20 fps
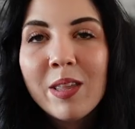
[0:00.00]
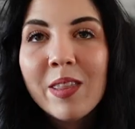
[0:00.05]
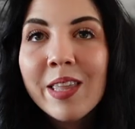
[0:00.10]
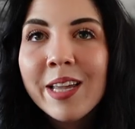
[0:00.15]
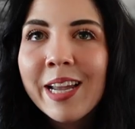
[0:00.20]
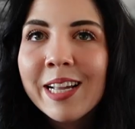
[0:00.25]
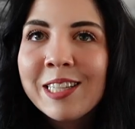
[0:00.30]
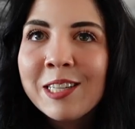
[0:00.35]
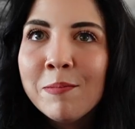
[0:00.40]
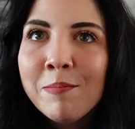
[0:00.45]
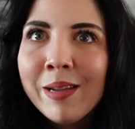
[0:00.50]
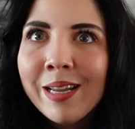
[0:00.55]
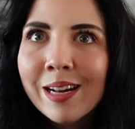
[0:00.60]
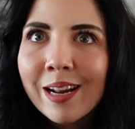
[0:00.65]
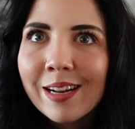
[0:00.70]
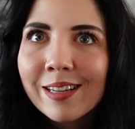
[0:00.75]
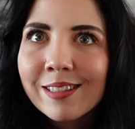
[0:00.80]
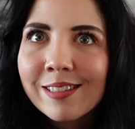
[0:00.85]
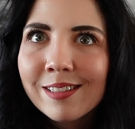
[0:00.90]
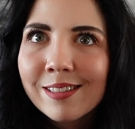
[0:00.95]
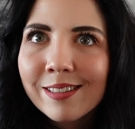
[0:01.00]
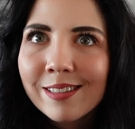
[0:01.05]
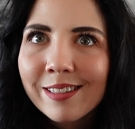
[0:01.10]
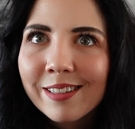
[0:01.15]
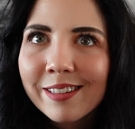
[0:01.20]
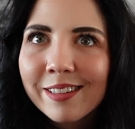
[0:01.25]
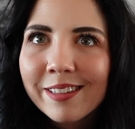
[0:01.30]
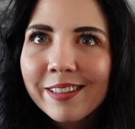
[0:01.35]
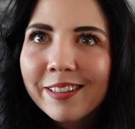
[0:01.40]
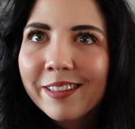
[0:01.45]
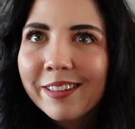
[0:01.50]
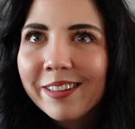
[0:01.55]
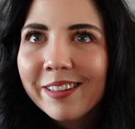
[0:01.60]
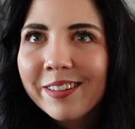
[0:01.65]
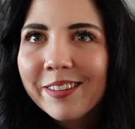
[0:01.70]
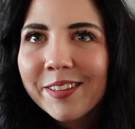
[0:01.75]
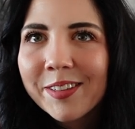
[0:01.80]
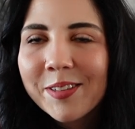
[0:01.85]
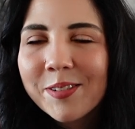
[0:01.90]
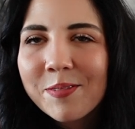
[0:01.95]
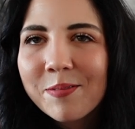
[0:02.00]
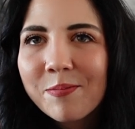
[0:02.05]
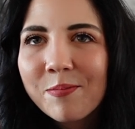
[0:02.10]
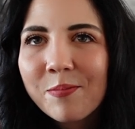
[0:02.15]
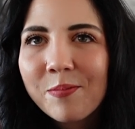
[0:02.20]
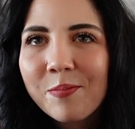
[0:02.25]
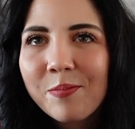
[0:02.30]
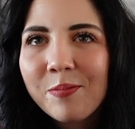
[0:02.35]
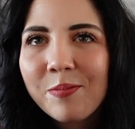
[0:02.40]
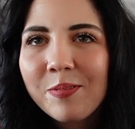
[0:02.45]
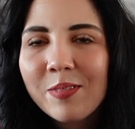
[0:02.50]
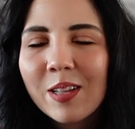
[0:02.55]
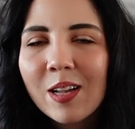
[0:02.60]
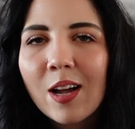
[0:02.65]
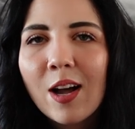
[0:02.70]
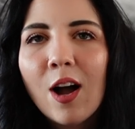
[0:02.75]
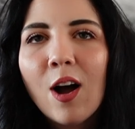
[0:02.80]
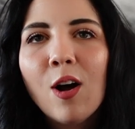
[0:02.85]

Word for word: then they get to meet us. No, not in person. Just like, I'll just...